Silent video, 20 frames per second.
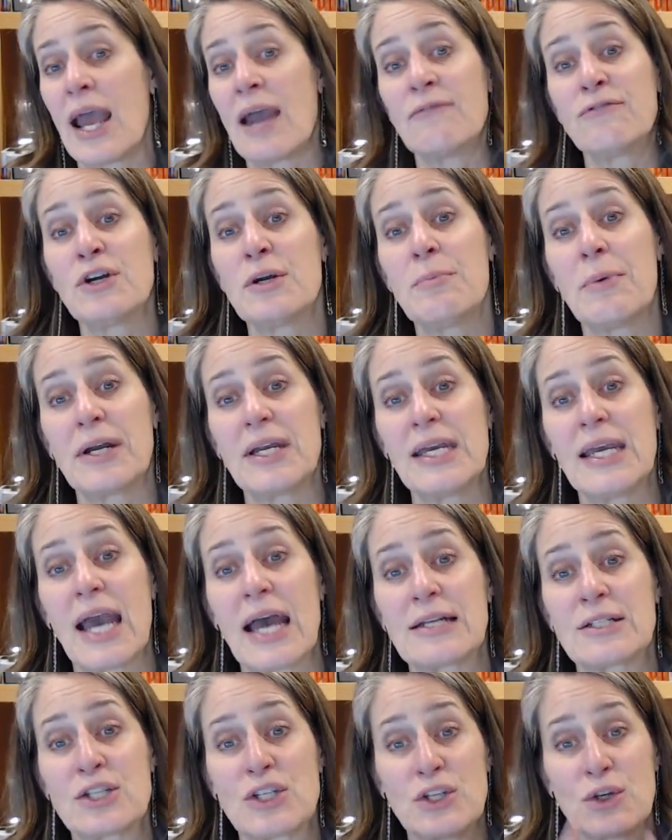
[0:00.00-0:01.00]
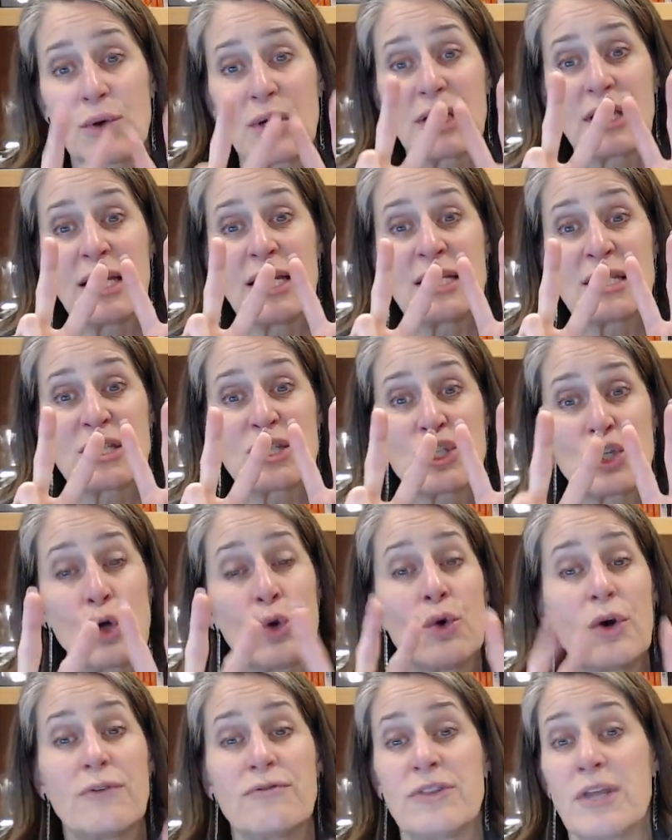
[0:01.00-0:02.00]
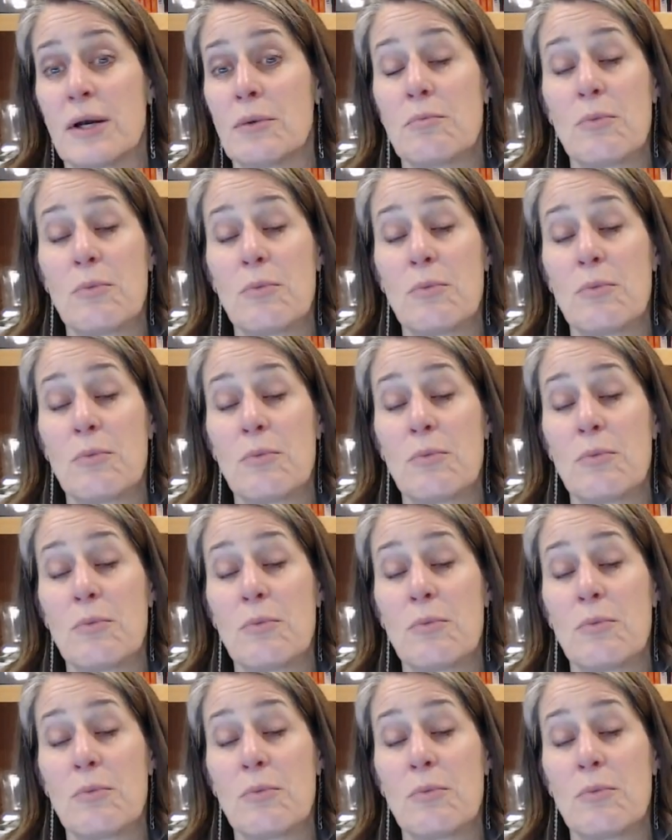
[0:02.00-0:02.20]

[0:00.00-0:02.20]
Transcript: everybody got to do at least 2 of their